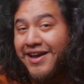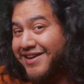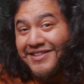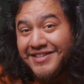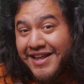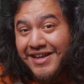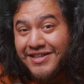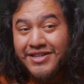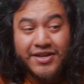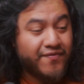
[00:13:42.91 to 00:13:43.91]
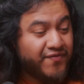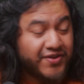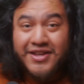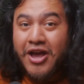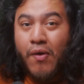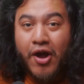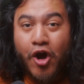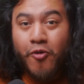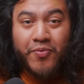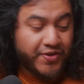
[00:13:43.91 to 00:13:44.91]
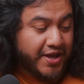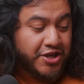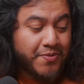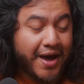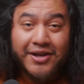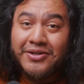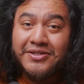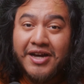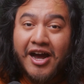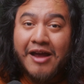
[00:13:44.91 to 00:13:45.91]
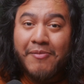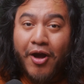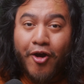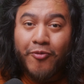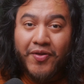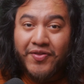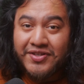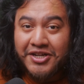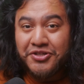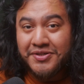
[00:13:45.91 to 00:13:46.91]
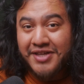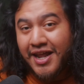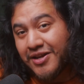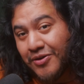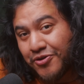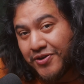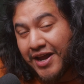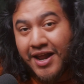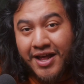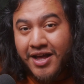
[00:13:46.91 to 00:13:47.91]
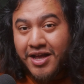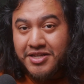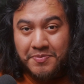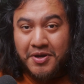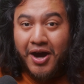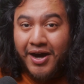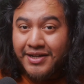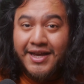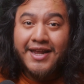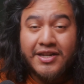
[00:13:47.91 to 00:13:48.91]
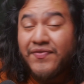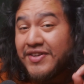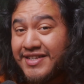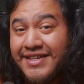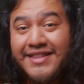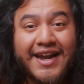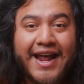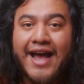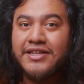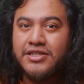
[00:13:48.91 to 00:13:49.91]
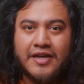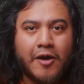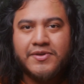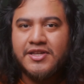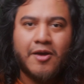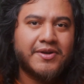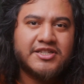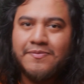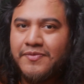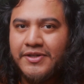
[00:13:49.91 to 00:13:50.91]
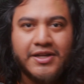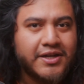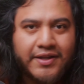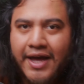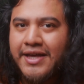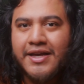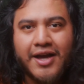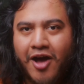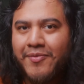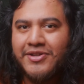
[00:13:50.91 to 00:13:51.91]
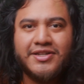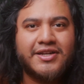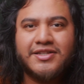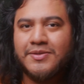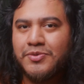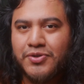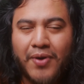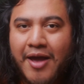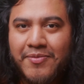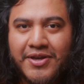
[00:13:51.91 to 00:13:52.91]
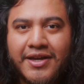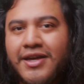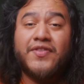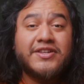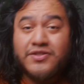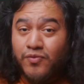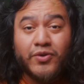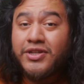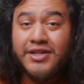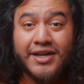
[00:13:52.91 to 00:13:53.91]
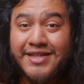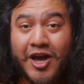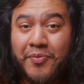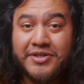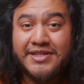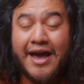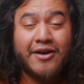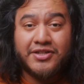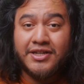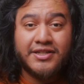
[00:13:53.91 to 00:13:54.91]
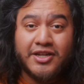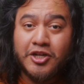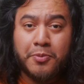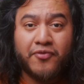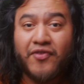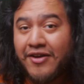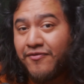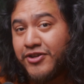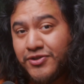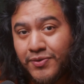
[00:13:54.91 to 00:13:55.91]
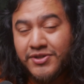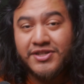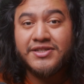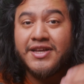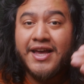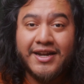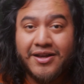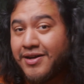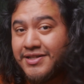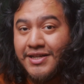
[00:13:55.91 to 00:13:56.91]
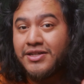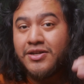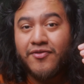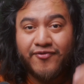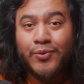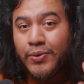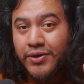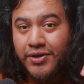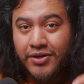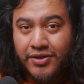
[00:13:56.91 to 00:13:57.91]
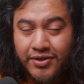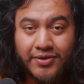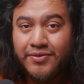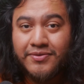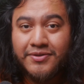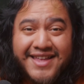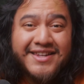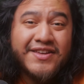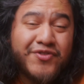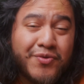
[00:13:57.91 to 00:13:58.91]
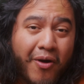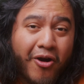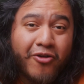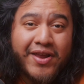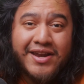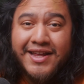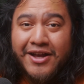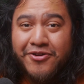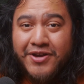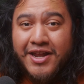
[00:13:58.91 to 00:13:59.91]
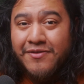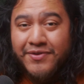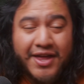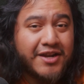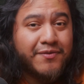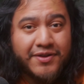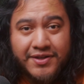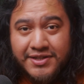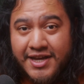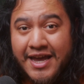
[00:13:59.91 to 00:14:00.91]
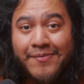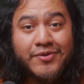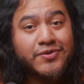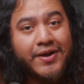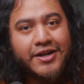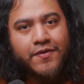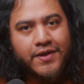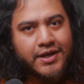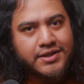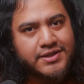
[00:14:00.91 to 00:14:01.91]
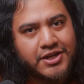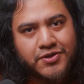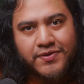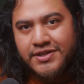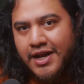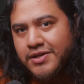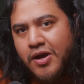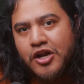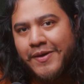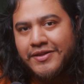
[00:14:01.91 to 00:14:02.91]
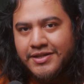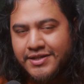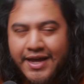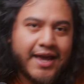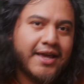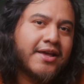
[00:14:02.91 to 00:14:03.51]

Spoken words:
in today's video. I hope that you had a good time. I hope that this got you excited to go create some content. And if it did, then I ask you help us out by simply liking, commenting, subscribing. This really does help us out to continue to provide resources and content for you. And if you are ready to get creating with any one of these cameras or any of the accessories that I talked about today,